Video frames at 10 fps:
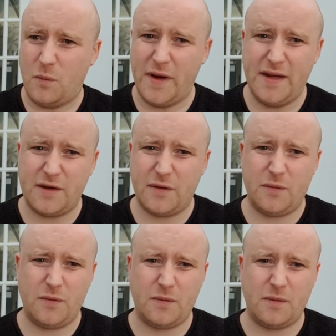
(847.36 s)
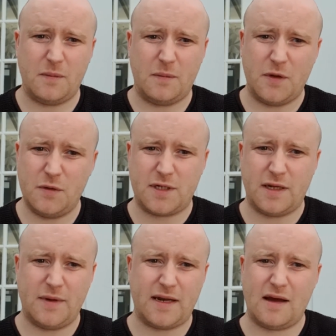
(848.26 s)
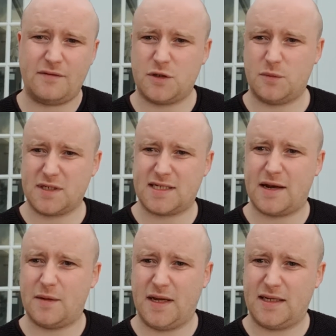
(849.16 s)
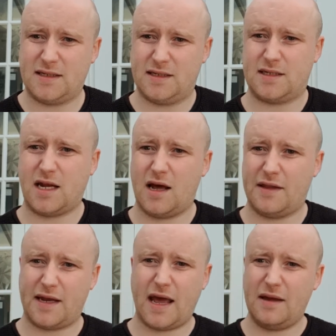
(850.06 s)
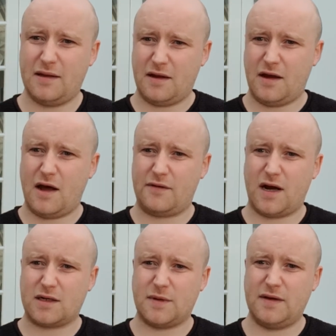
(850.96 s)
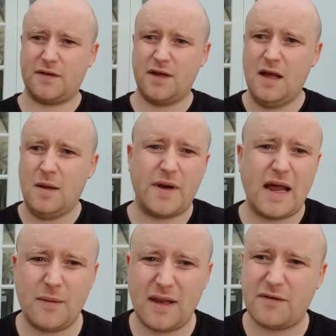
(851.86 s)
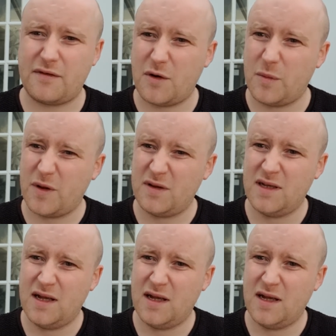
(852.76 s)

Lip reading: We do. Usually we'd have just one stand-up meeting at the start of the day at Aardvark Swift, but now we'll have a couple,